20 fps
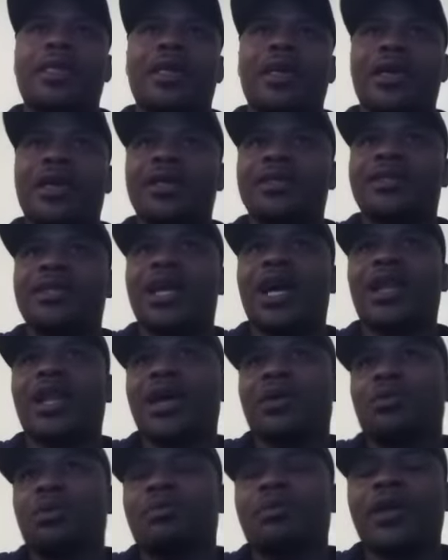it's not
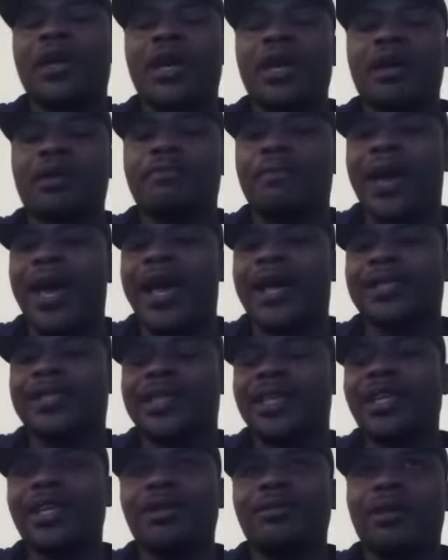like we're playing a bad
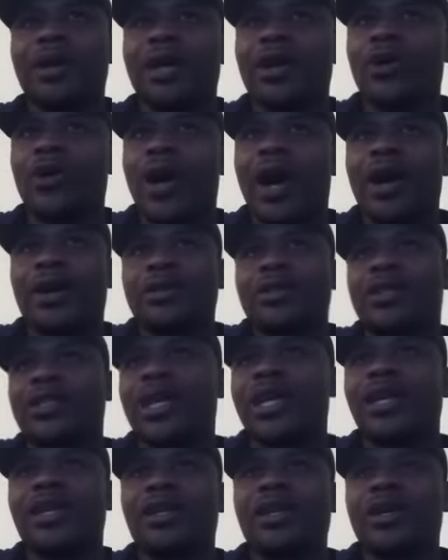team like Ohio
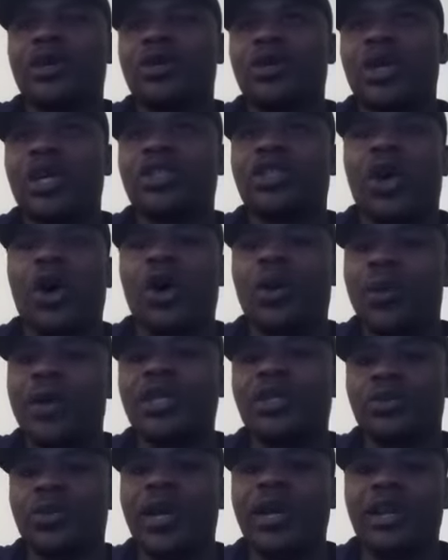State is
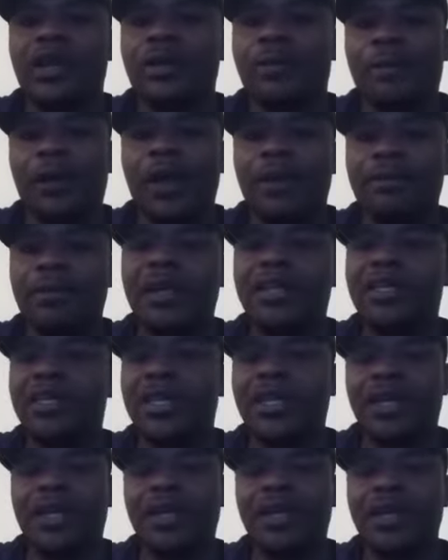always ready to play
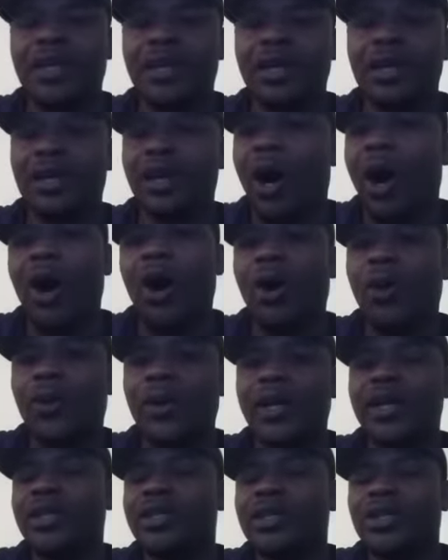Michigan,
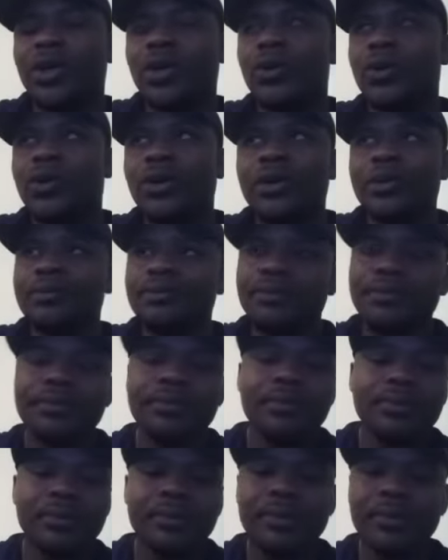always. So
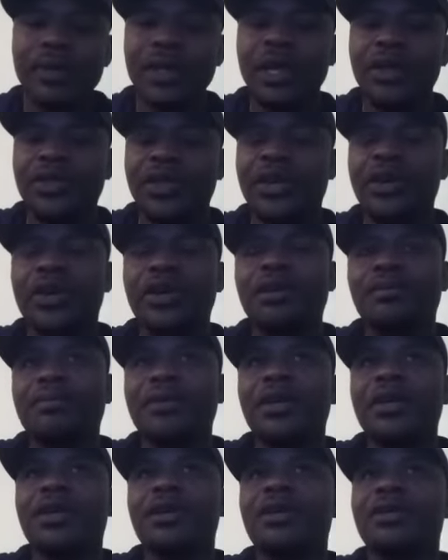they're going to
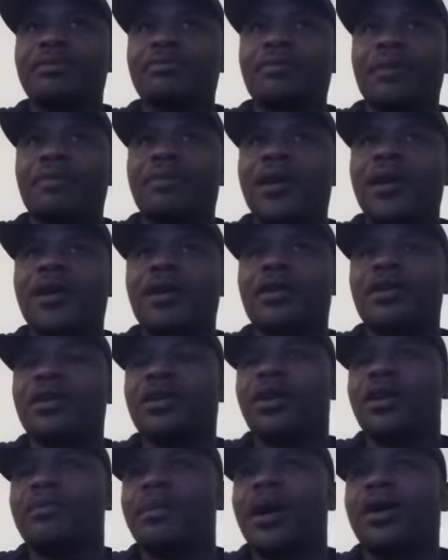be prepared to
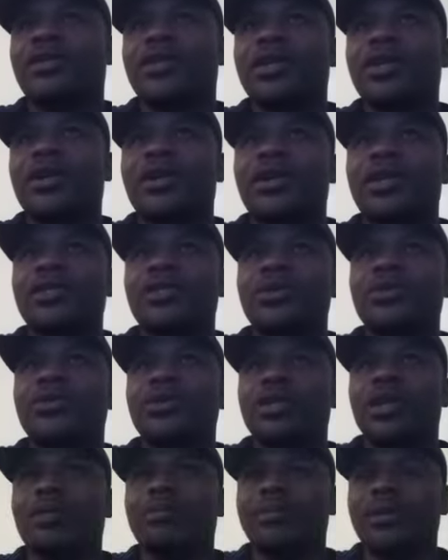come out there and do
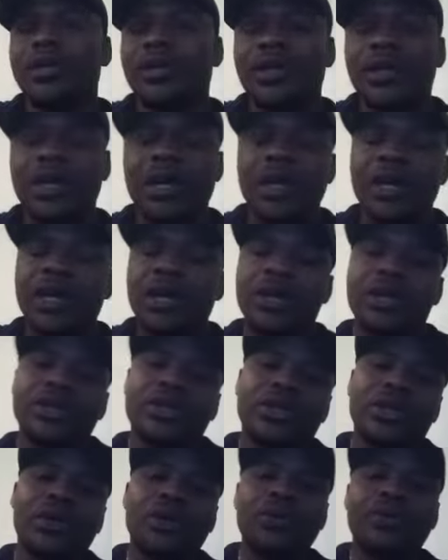something.
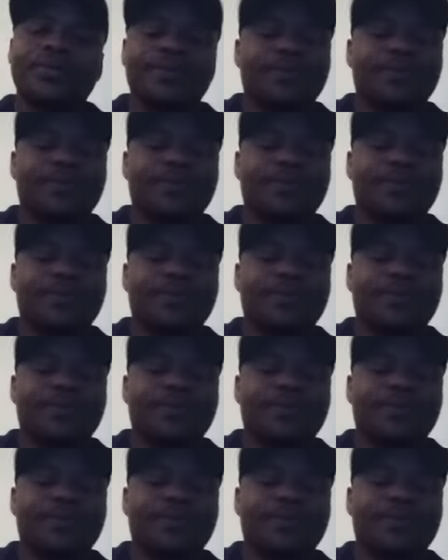So